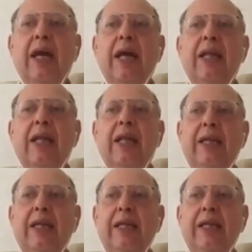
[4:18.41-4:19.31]
And the
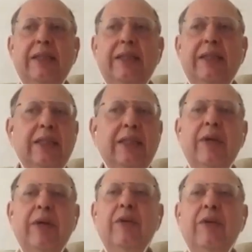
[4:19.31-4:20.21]
easiest way to
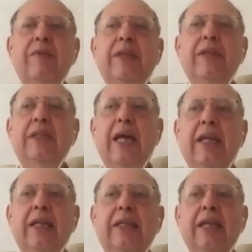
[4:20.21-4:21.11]
invest in that
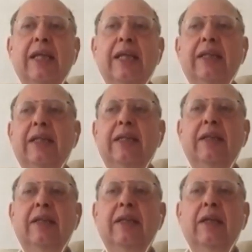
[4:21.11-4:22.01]
is either in
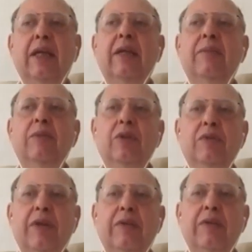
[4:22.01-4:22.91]
a mutual
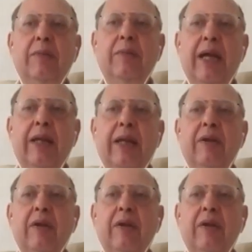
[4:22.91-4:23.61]
fund of some kind,